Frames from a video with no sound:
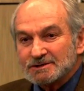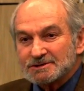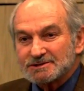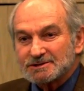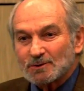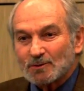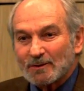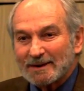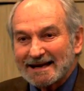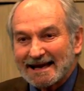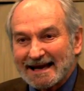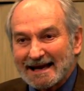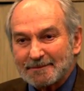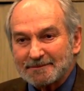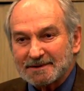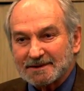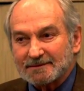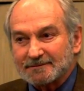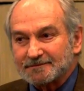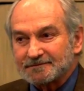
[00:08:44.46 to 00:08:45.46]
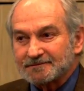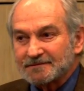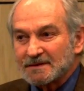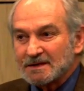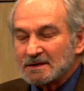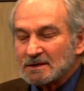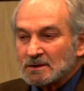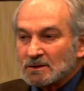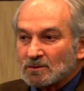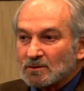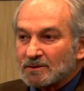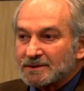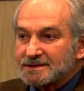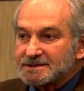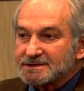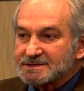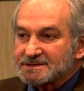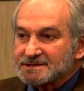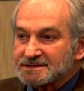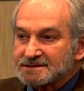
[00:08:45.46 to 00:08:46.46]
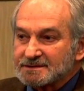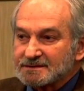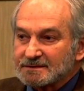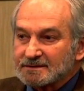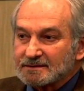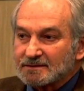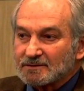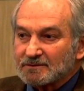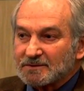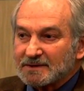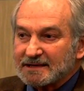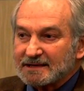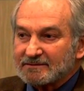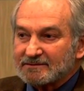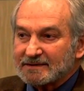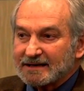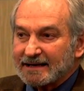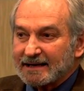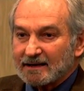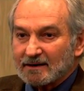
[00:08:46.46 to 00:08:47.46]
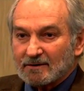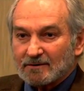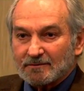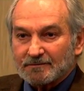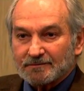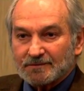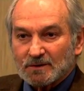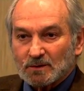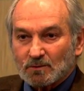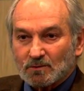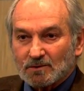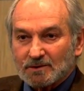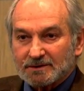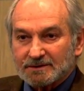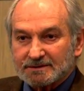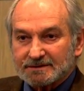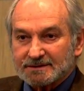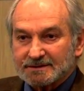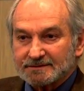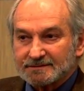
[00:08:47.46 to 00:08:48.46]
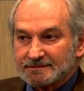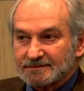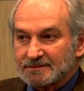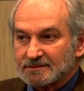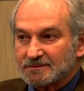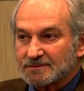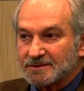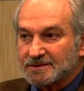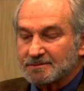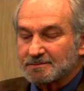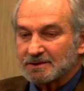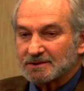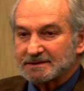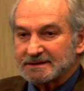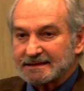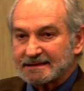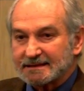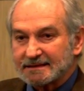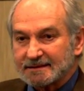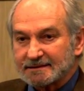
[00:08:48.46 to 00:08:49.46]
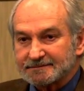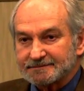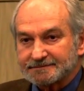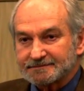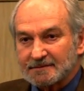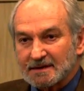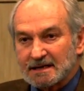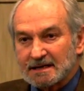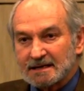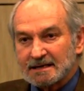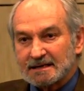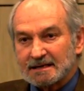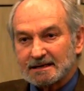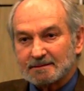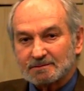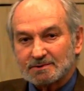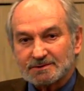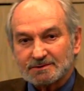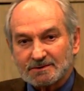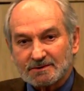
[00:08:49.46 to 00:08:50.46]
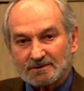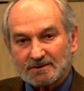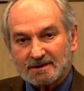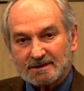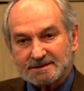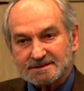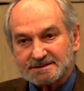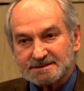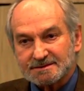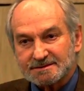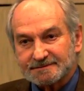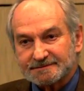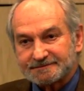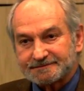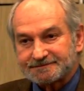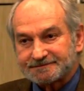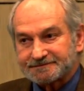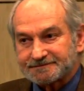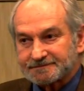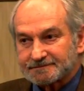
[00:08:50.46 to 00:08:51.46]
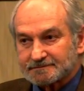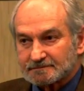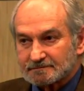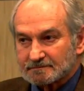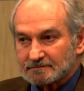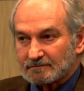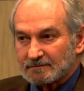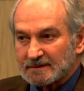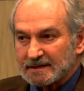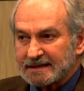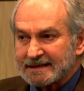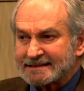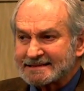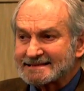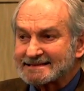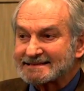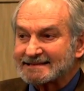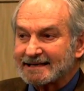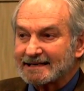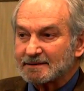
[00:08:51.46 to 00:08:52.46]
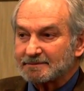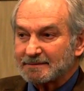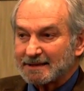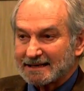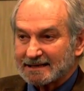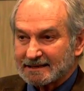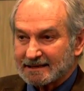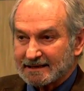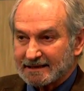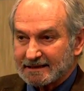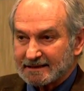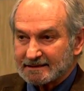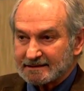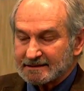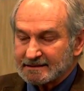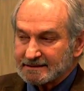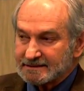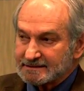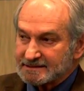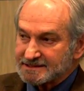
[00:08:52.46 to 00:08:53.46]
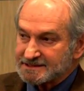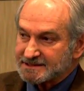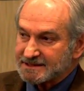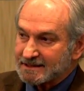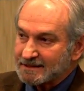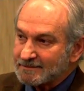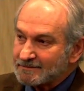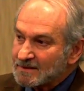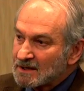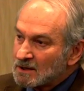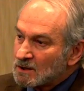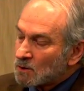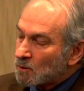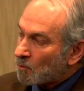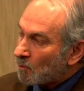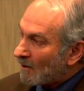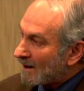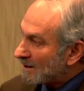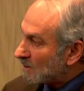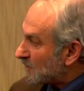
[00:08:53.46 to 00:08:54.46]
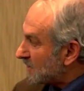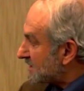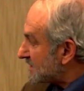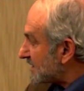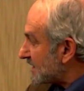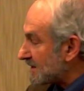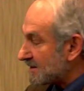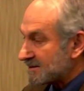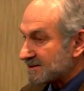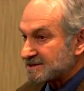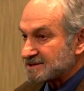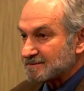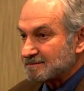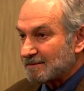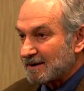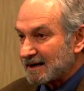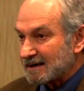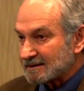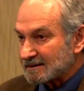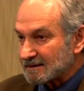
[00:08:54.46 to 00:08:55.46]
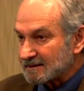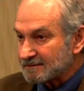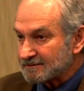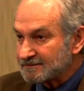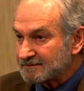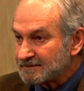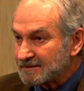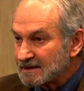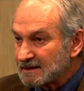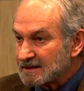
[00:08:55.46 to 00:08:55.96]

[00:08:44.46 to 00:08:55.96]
So what happened was we have now worked with Molina and Blue Cross and state Medicaid to say, why don't we take this model